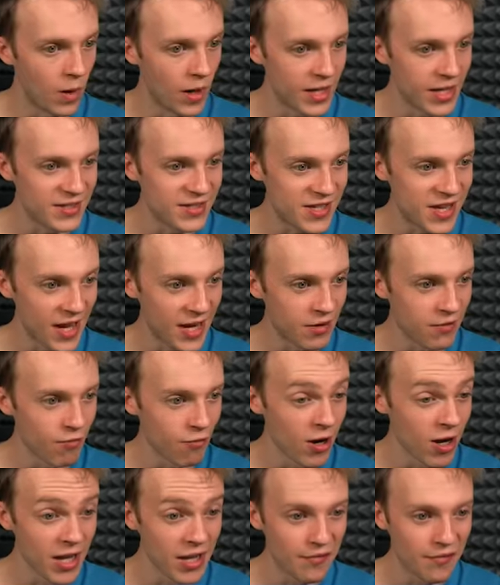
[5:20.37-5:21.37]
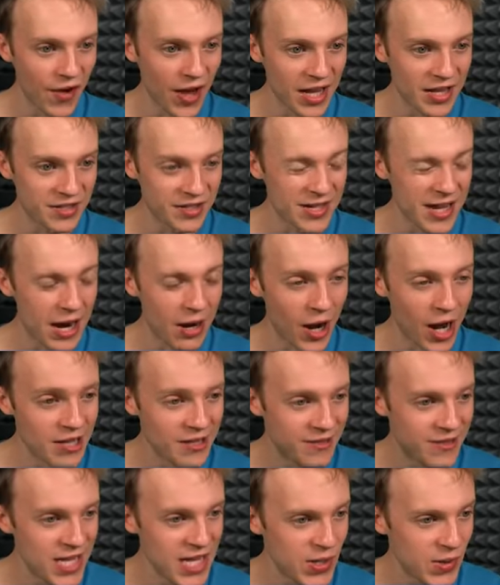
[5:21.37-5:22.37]
Wait, it's getting really fast now. I
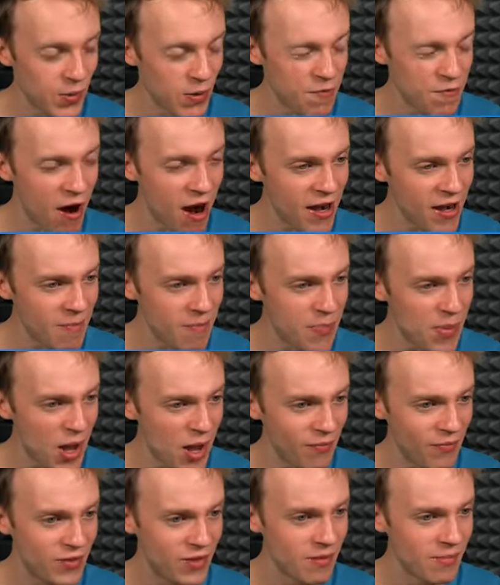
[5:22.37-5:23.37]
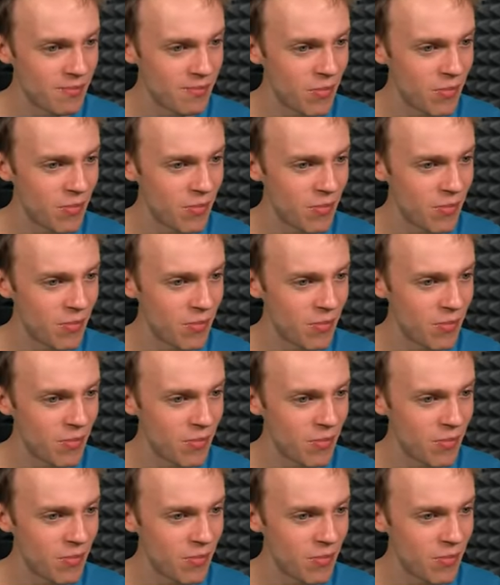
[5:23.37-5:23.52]
think we're right above the